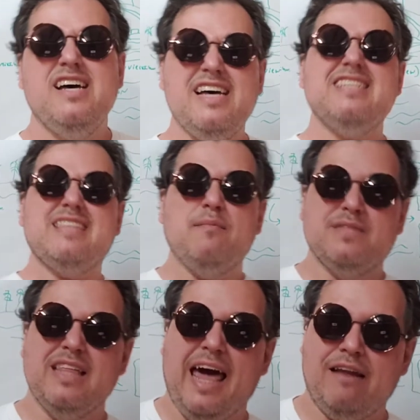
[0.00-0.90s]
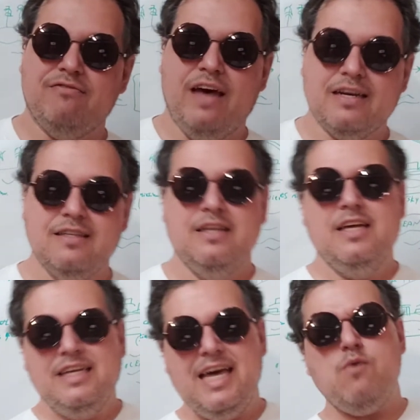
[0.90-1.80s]
That's something to that effect.
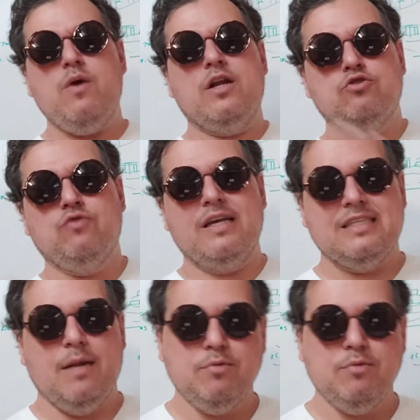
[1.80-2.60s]
Kind of want to dress it up.